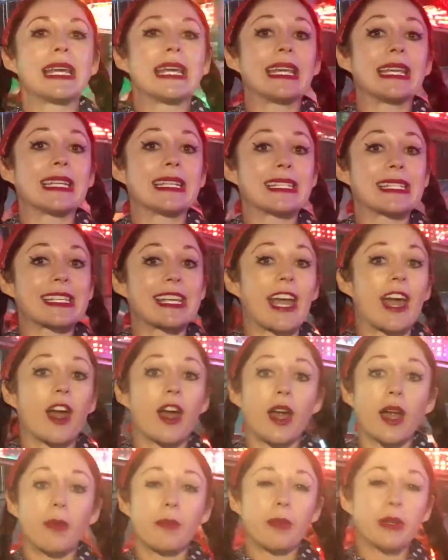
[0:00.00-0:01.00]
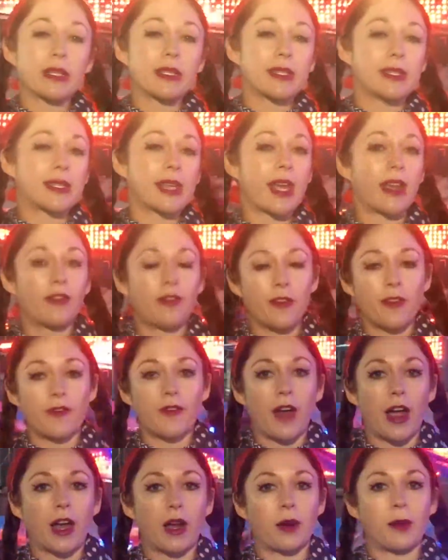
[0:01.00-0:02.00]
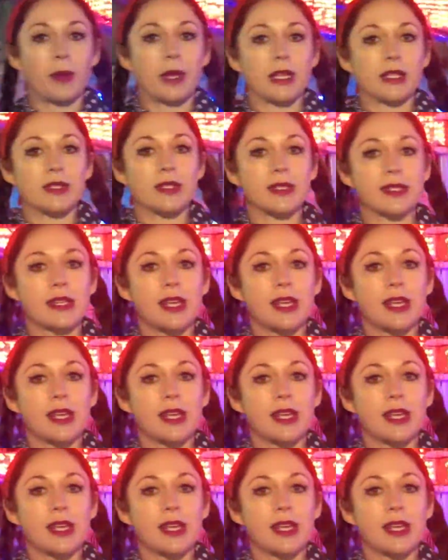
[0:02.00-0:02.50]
in a scary but safe environment.